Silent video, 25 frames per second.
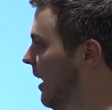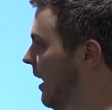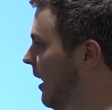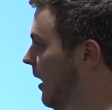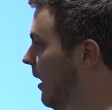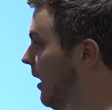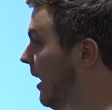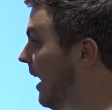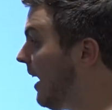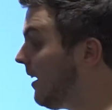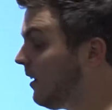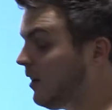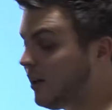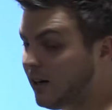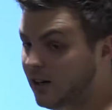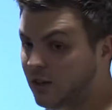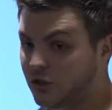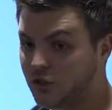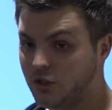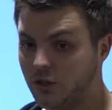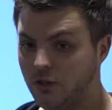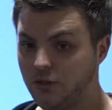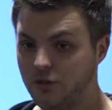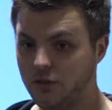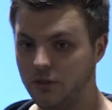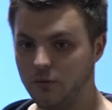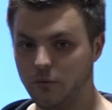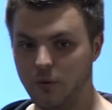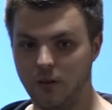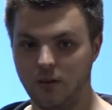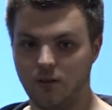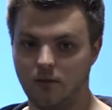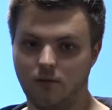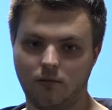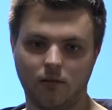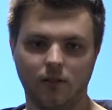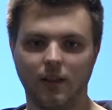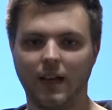And like I showed you
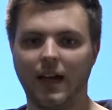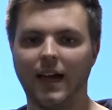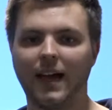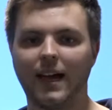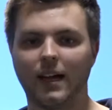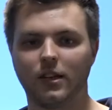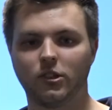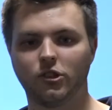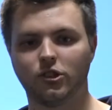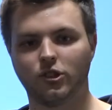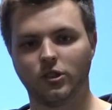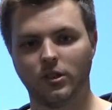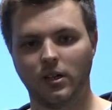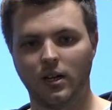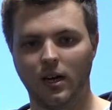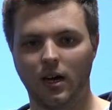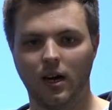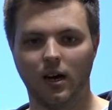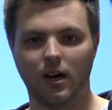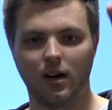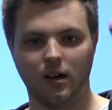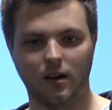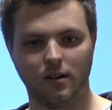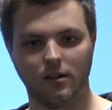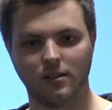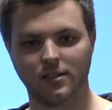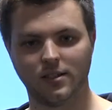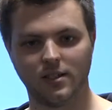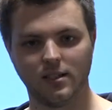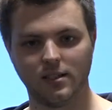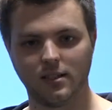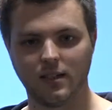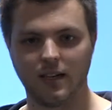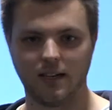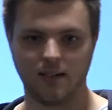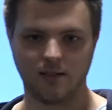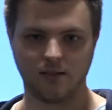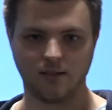with the #r
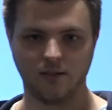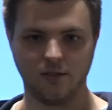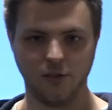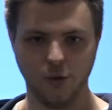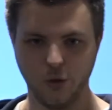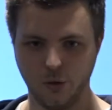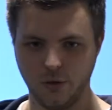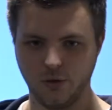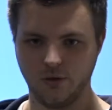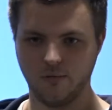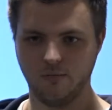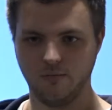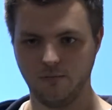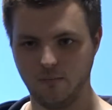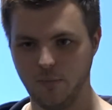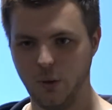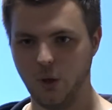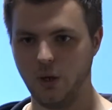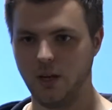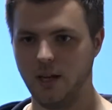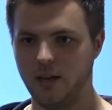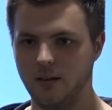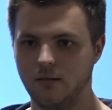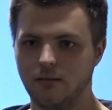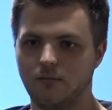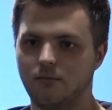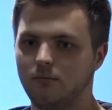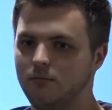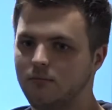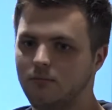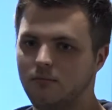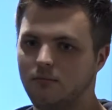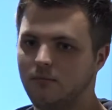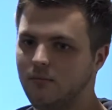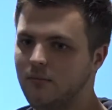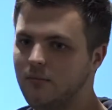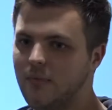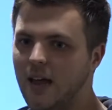syntax, you can pull in
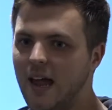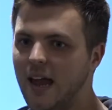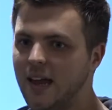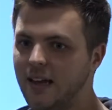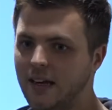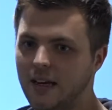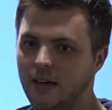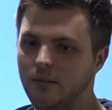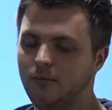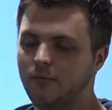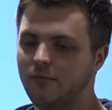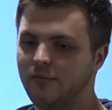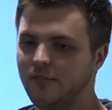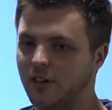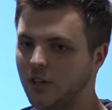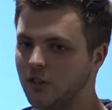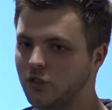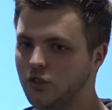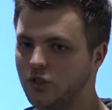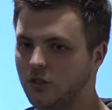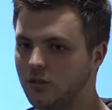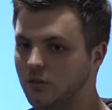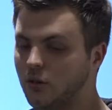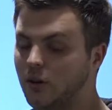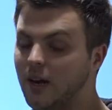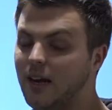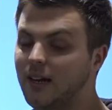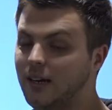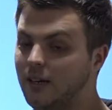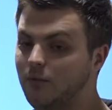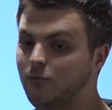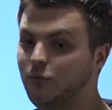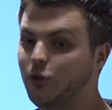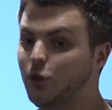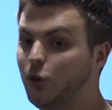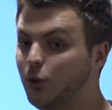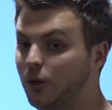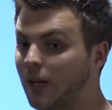any function or
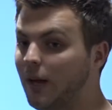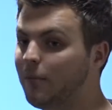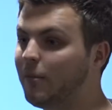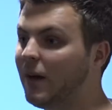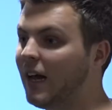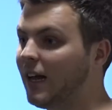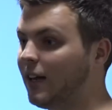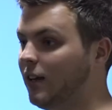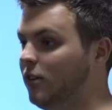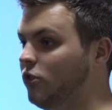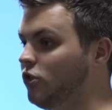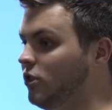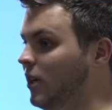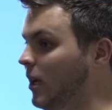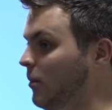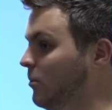any NuGet package